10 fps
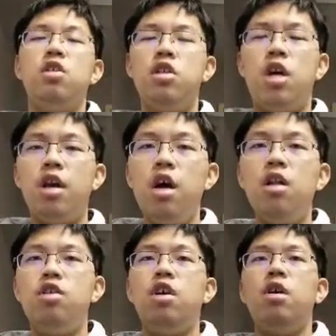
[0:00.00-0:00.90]
the
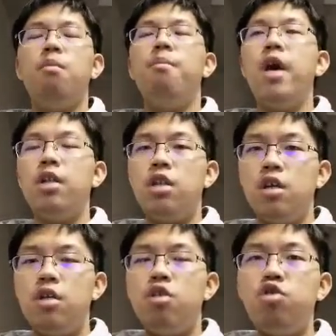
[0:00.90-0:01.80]
technology made
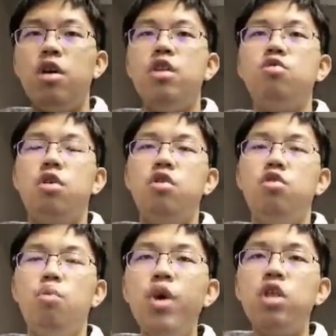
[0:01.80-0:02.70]
the
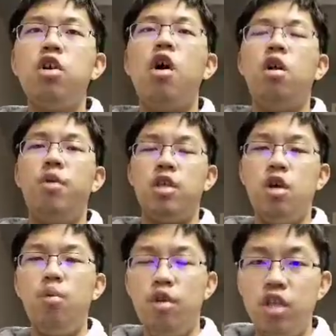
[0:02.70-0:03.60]
2022 Winter Olympics
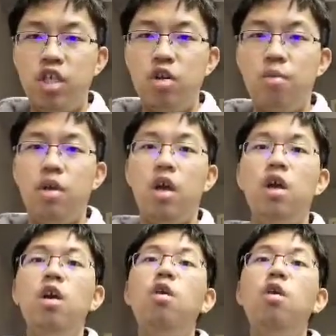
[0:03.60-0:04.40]
opening ceremony